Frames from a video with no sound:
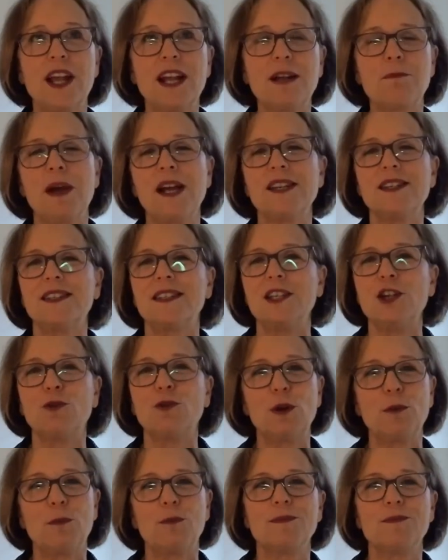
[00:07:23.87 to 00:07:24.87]
like my
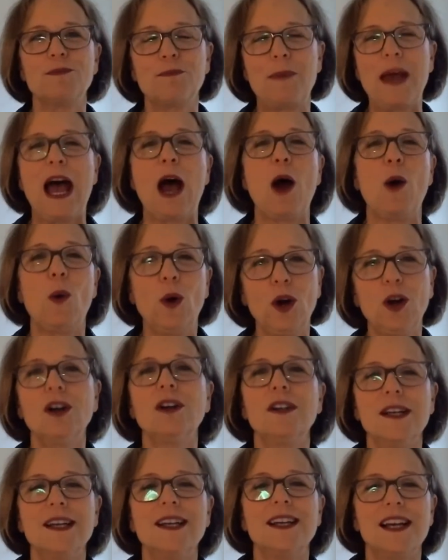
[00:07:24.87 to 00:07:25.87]
secret power.
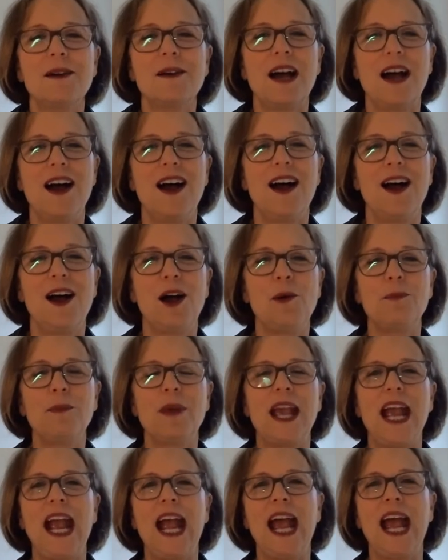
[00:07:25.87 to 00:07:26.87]

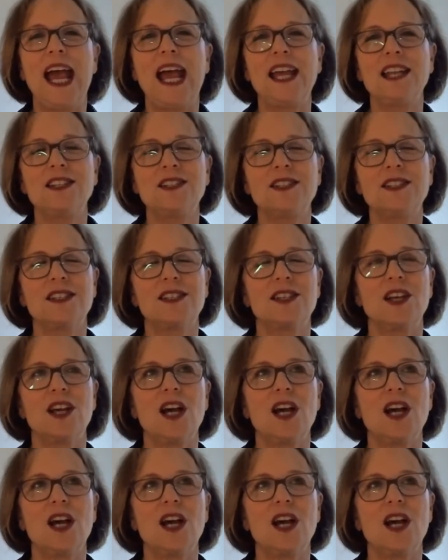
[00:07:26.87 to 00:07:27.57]
And